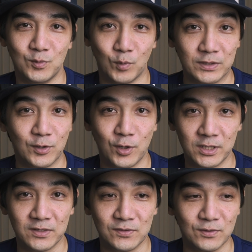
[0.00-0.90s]
what they're going
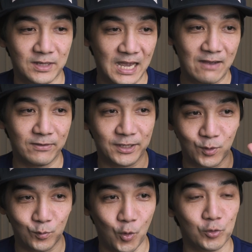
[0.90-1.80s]
to do. They have like a
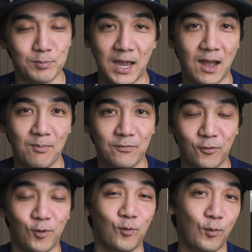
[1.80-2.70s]
roadmap
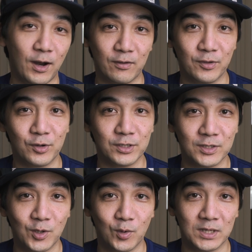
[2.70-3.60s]
for where they're going to
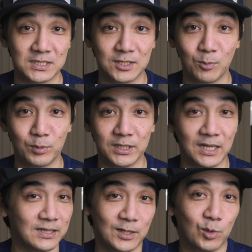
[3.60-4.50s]
go as a company,
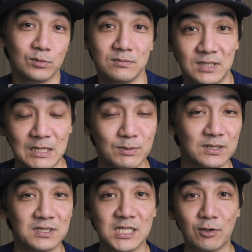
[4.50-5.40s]
and they don't keep it
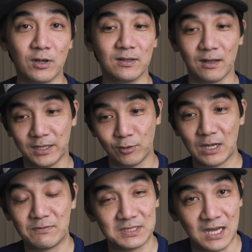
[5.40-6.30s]
a secret. Now, they don't
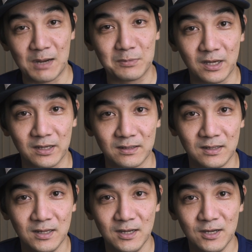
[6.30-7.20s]
have a timeline
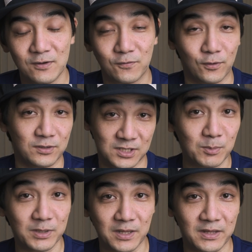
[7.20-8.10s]
for
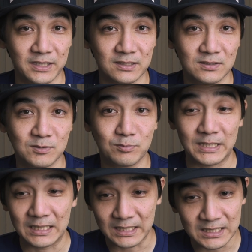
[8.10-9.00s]
some of the things,
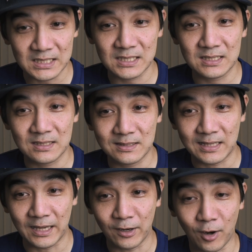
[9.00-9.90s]
but at least
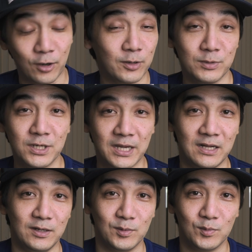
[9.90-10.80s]
they are
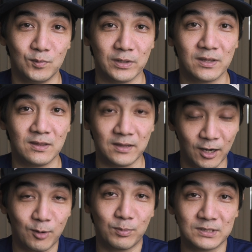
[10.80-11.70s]
communicating with
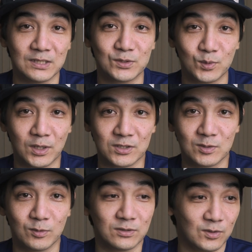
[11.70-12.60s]
their potential
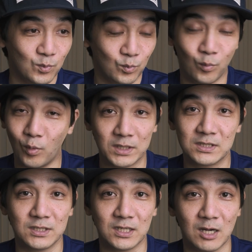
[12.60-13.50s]
customers on what's
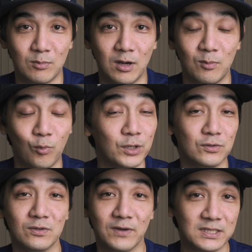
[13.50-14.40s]
going to come up, what
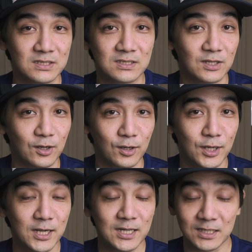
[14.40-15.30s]
new devices they're
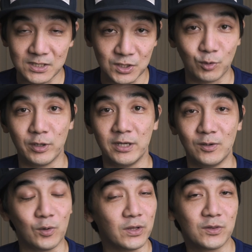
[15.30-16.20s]
considering
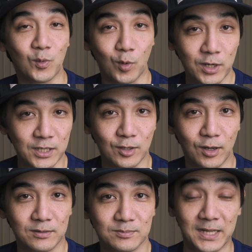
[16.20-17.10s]
or that they're working
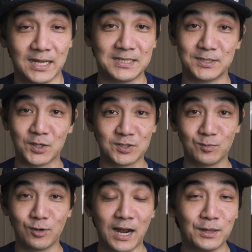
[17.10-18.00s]
on. And as a
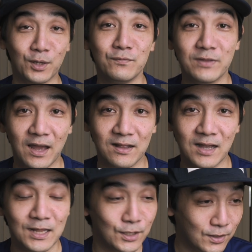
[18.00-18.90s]
customer, I love that.
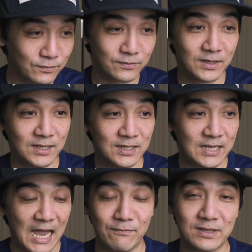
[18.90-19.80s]
I love
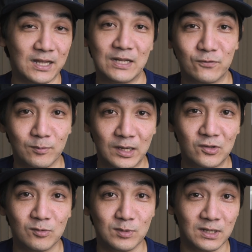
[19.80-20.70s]
having that
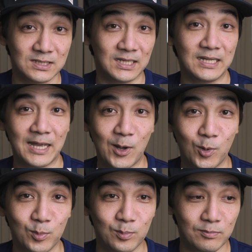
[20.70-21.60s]
information because it can
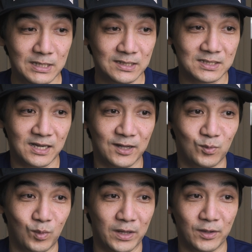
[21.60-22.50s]
help me
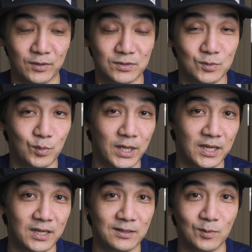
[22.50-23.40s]
decide whether to
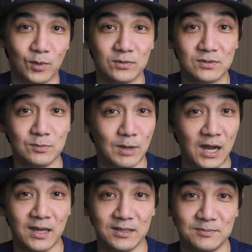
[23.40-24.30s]
wait or to
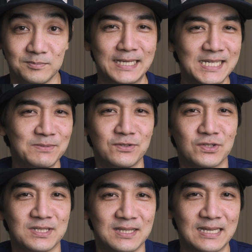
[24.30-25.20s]
buy. They seem to
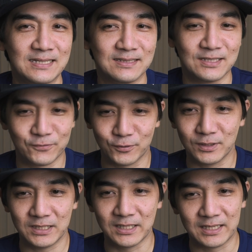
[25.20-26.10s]
just think
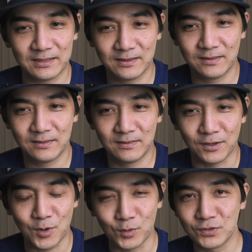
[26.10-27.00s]
differently. Like, the
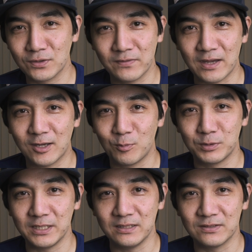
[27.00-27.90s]
culture of that
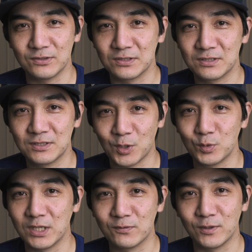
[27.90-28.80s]
company is just so
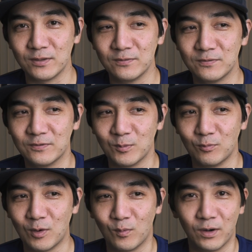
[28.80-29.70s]
different from
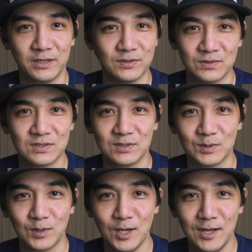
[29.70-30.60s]
what we're used to.